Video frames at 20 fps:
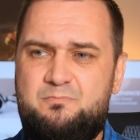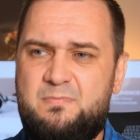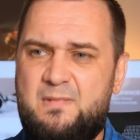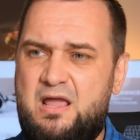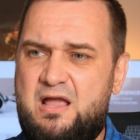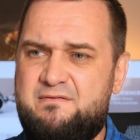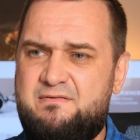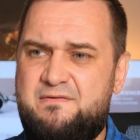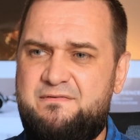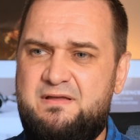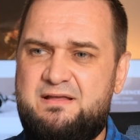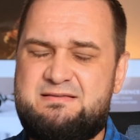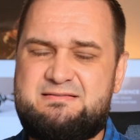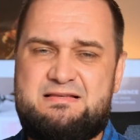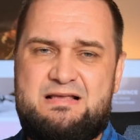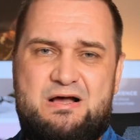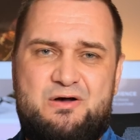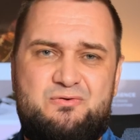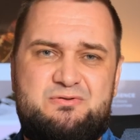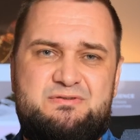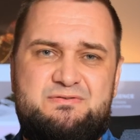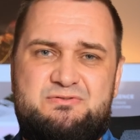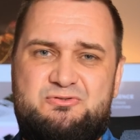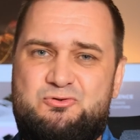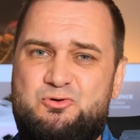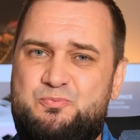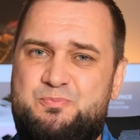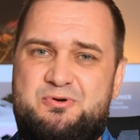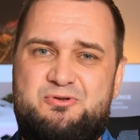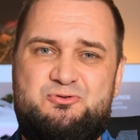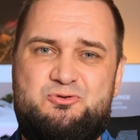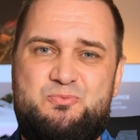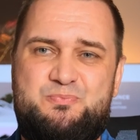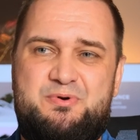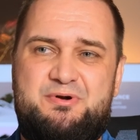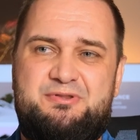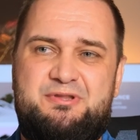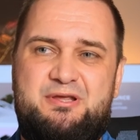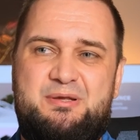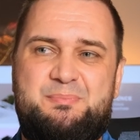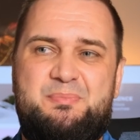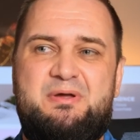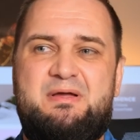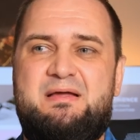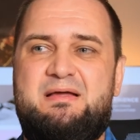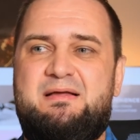Everything sounds super, super deep.